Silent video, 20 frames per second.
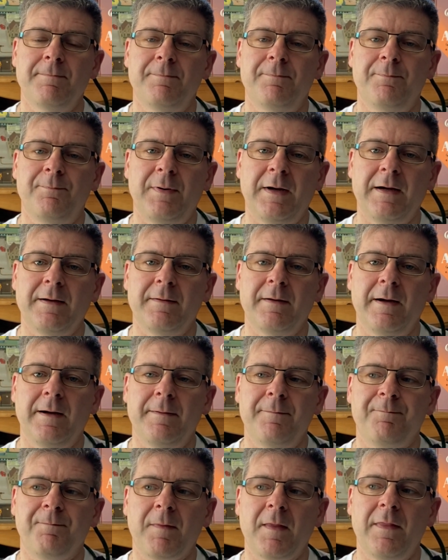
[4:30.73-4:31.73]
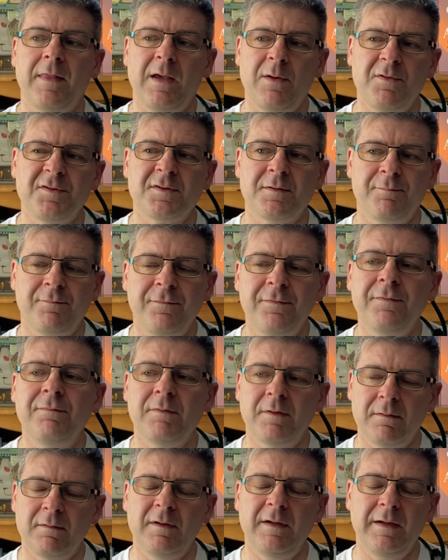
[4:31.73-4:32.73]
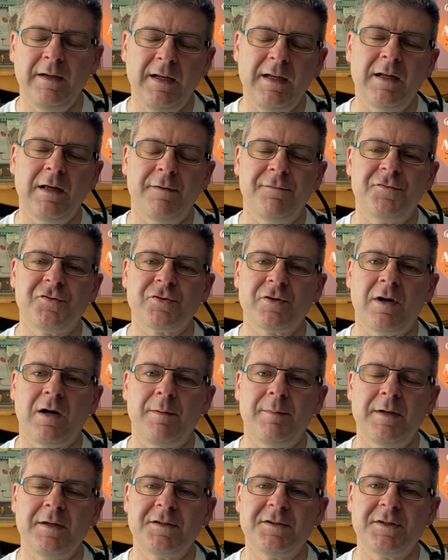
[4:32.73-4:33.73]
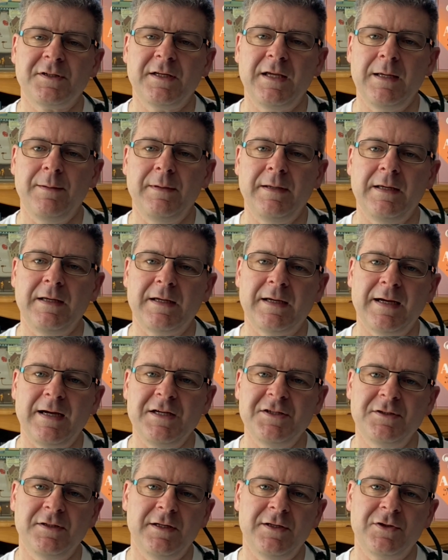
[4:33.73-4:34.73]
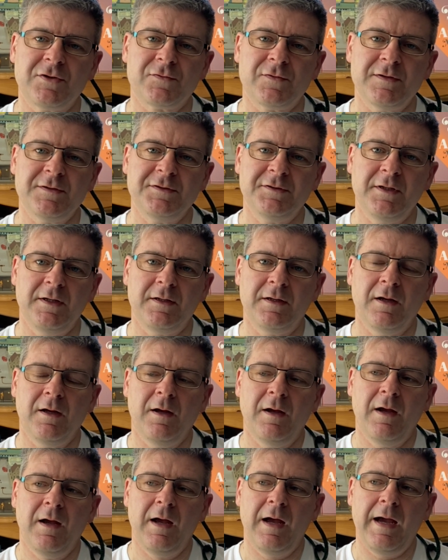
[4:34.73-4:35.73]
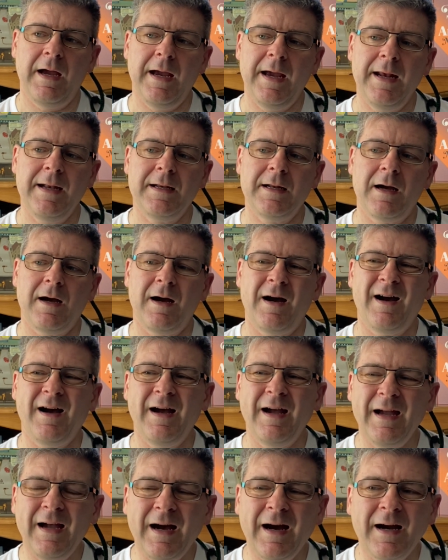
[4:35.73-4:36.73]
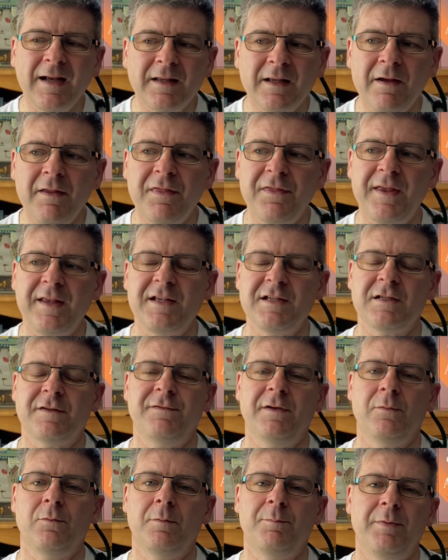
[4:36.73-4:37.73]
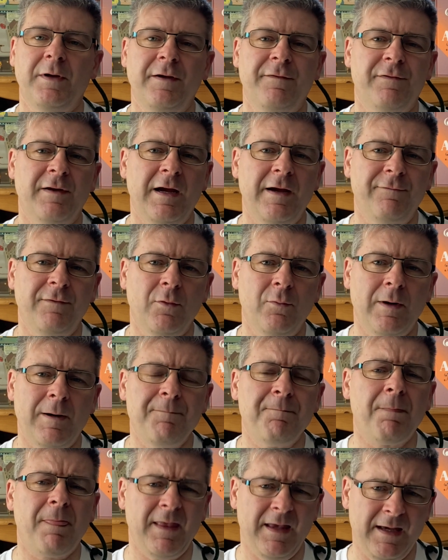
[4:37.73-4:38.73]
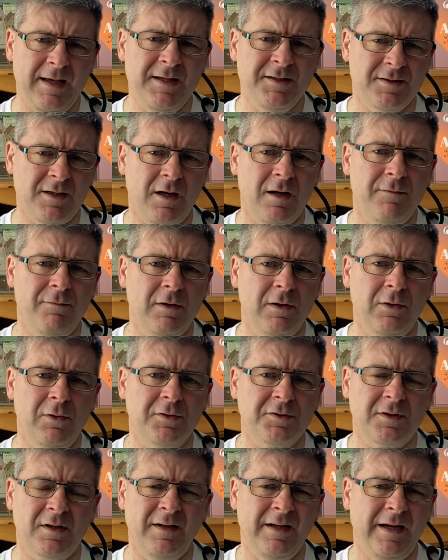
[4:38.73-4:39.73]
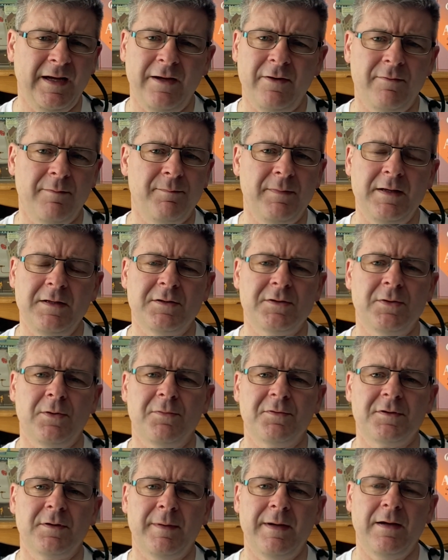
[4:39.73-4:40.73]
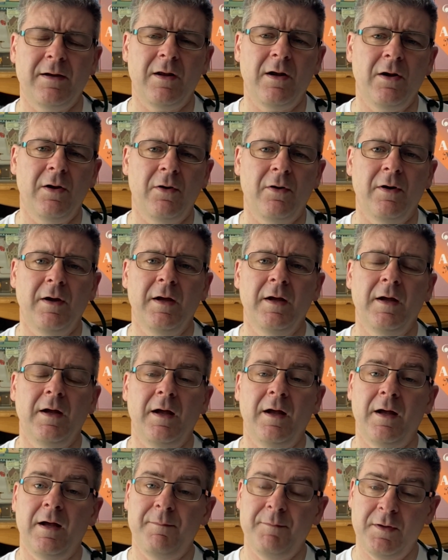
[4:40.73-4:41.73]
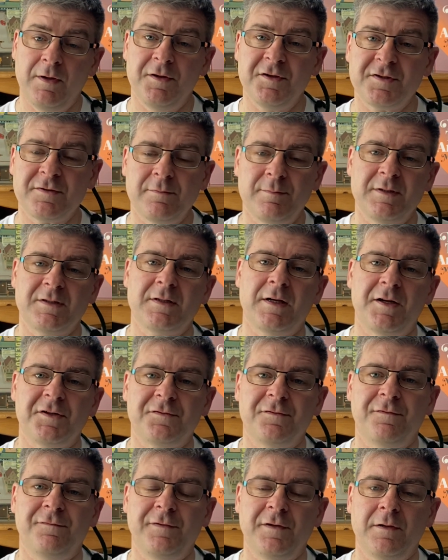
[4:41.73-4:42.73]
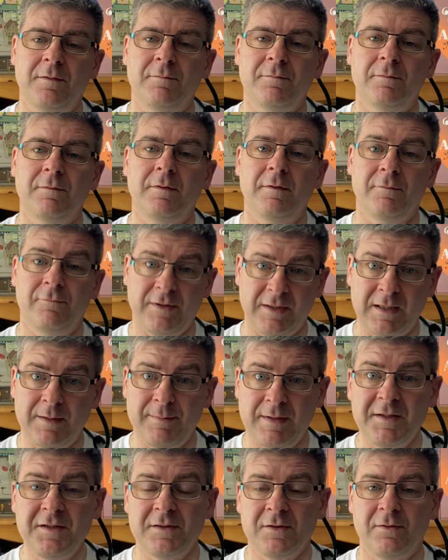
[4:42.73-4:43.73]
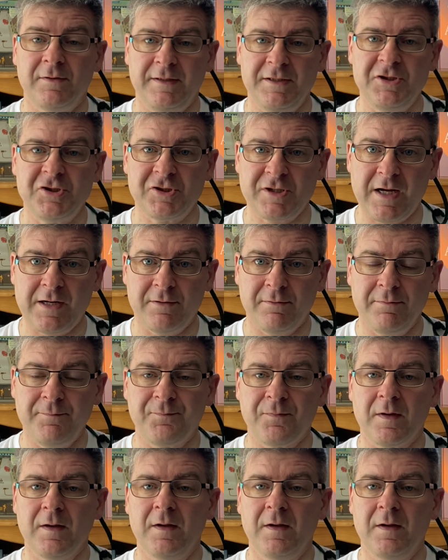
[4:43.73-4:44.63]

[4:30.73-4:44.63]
but there was enough drama to keep me engaged and interested. And I don't think this film would be for everyone. It is overlooked. I don't hear it being talked about a lot. Hers from A Touch of Film recommended it on his channel.